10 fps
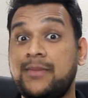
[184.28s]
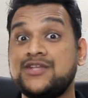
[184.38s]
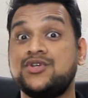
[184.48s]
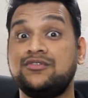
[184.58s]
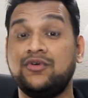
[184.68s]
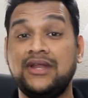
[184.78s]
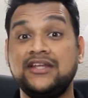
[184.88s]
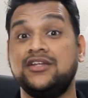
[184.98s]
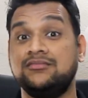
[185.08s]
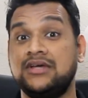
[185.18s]
picture for
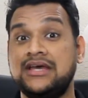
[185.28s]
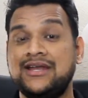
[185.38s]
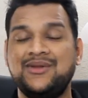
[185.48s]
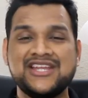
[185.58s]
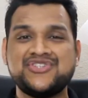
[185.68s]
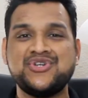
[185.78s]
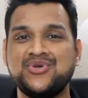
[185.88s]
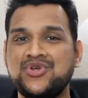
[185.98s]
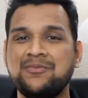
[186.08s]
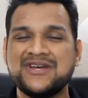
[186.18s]
LinkedIn. Now that's true,
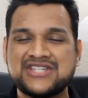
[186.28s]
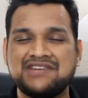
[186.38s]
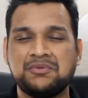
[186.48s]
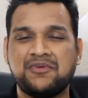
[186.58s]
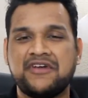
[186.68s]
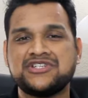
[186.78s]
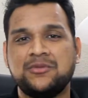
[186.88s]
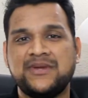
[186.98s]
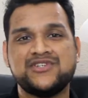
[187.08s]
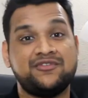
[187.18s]
you must have a
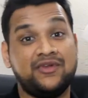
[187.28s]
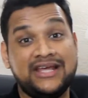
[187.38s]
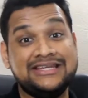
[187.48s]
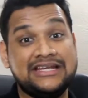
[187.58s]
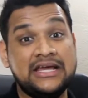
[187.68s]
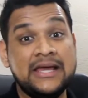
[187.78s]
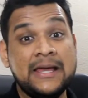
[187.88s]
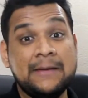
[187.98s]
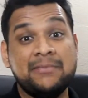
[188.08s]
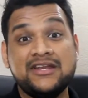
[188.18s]
professional picture for LinkedIn,
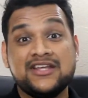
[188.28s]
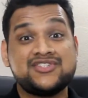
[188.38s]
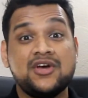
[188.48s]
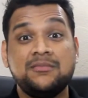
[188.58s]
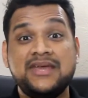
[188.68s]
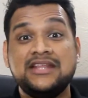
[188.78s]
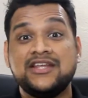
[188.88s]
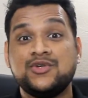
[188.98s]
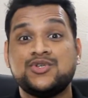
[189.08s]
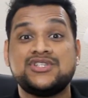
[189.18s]
but it does not mean
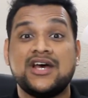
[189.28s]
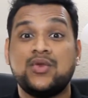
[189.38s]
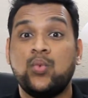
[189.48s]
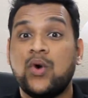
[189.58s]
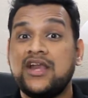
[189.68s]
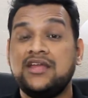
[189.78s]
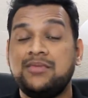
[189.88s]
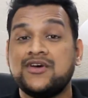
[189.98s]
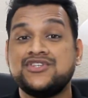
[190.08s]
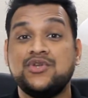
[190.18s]
that you should start worrying
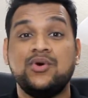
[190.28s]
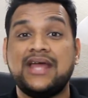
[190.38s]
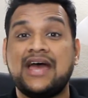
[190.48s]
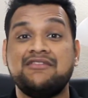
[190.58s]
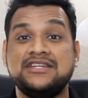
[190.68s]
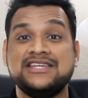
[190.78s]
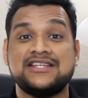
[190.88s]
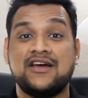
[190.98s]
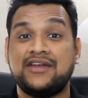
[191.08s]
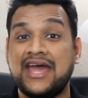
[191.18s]
because you don't have a
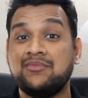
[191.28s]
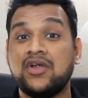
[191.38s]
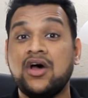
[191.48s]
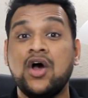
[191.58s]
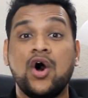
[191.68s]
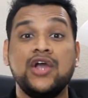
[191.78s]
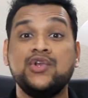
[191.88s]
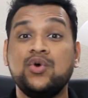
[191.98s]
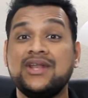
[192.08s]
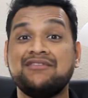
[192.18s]
DSLR camera or you
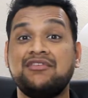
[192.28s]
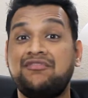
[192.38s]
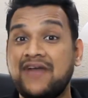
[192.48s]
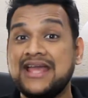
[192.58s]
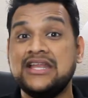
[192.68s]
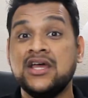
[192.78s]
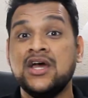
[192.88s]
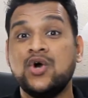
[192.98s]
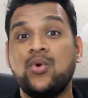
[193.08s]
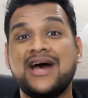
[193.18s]
don't have a friend
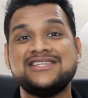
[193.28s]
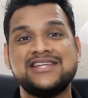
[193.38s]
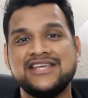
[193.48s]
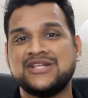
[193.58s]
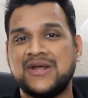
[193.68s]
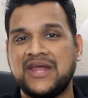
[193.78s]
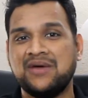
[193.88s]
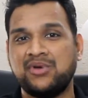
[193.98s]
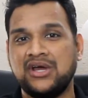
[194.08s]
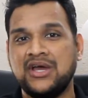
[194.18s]
who has a DSLR
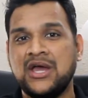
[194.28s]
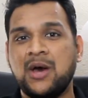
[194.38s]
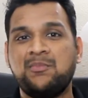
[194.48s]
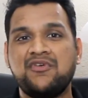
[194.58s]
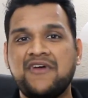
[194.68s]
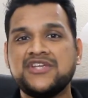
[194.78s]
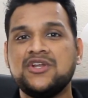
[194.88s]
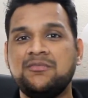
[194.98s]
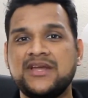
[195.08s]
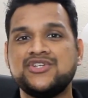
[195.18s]
camera. A
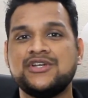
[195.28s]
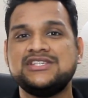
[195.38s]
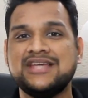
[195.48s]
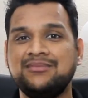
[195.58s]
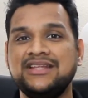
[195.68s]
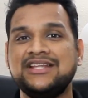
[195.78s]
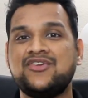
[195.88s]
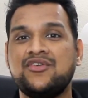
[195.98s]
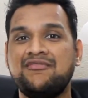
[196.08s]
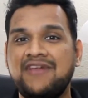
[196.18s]
professional picture is something
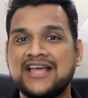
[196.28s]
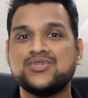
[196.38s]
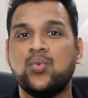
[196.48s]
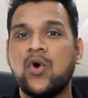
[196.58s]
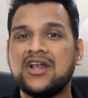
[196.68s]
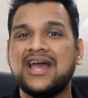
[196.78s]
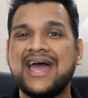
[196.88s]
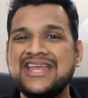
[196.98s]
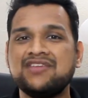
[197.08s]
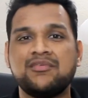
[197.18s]
that reflects what
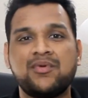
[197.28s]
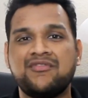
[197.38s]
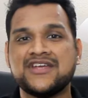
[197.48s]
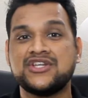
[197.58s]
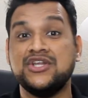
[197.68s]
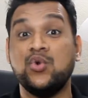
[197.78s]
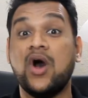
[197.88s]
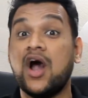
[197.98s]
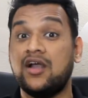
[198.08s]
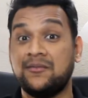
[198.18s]
kind of a professional you
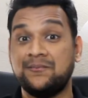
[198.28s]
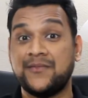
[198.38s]
are.